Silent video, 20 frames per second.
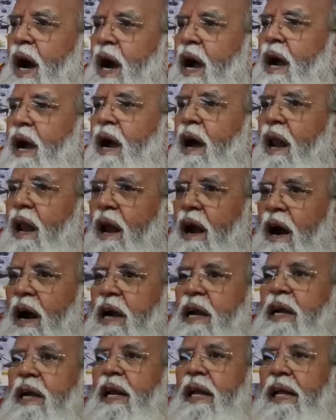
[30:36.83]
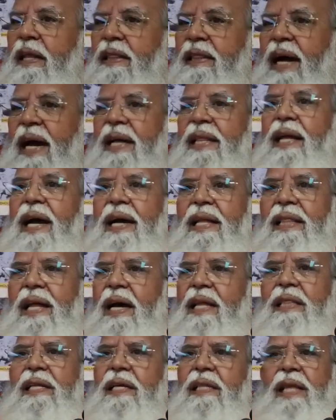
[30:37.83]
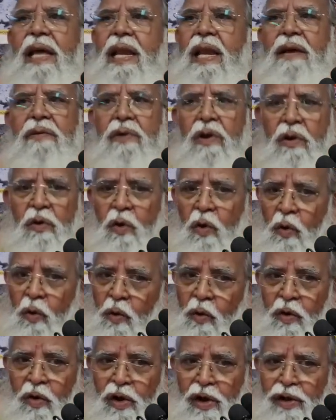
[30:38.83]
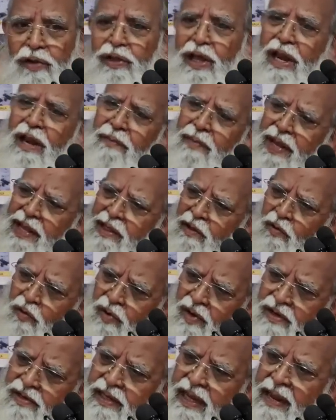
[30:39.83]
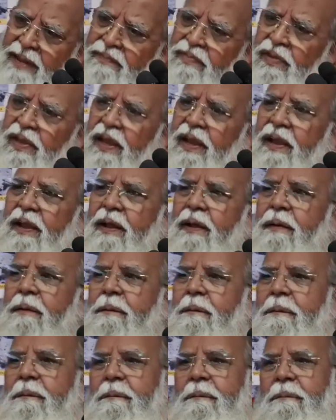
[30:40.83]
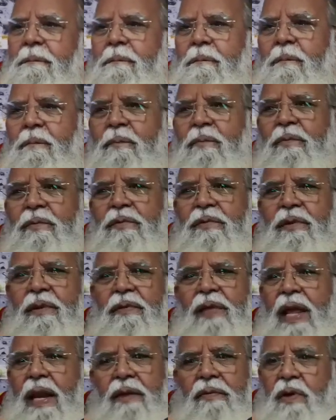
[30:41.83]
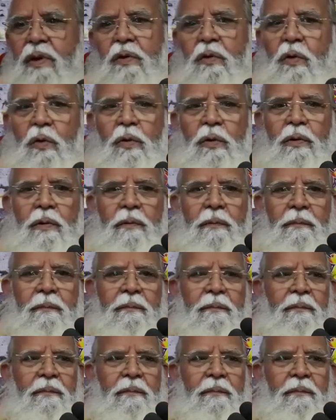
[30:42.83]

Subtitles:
uncle, auntie, dada, dadi, they never grow. They remain the whole same thing. They never grow.